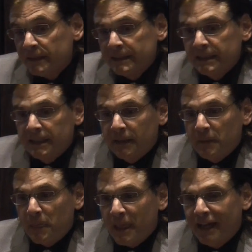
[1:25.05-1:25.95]

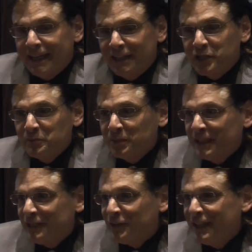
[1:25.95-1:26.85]

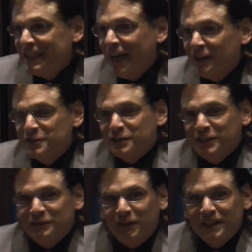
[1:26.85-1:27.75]
Incomplete right now, that's a
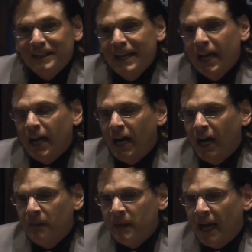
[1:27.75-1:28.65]
good one.
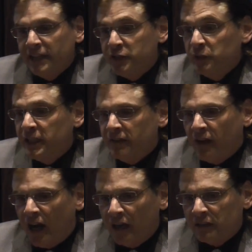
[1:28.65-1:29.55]
I do give
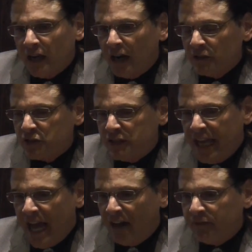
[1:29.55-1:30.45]
our
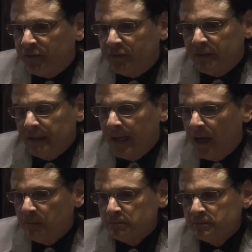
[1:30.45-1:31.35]
staff
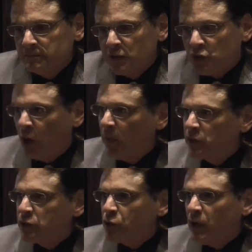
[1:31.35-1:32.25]
so
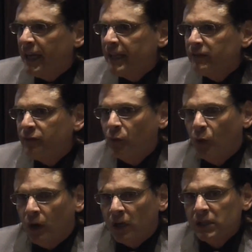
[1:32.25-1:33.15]
much credit
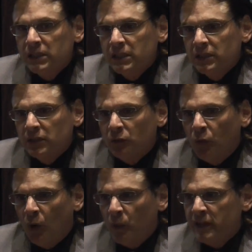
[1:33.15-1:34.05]
for
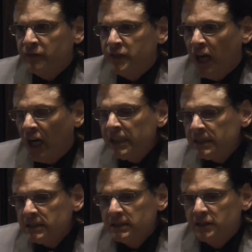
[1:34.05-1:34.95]
what we've
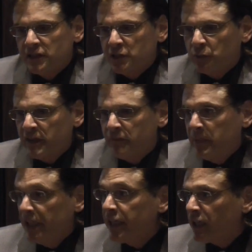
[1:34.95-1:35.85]
done since we've
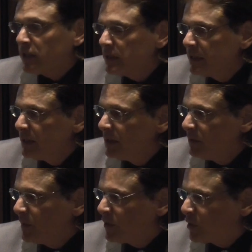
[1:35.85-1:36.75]
been here.
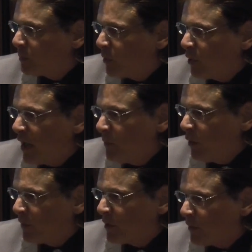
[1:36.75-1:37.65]
We took the program
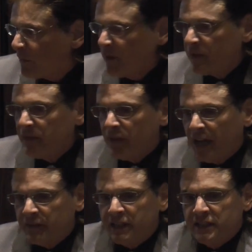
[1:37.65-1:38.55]
over. There were
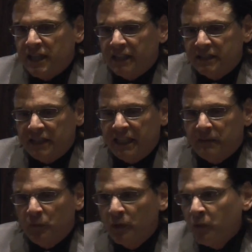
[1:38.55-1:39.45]
55 kids on the
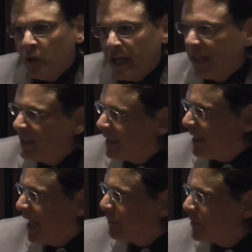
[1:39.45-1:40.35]
team. We will head into
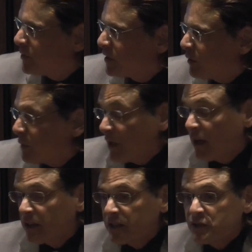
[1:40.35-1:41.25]
camp this year with
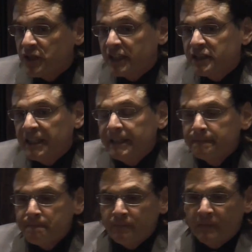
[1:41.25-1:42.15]
160.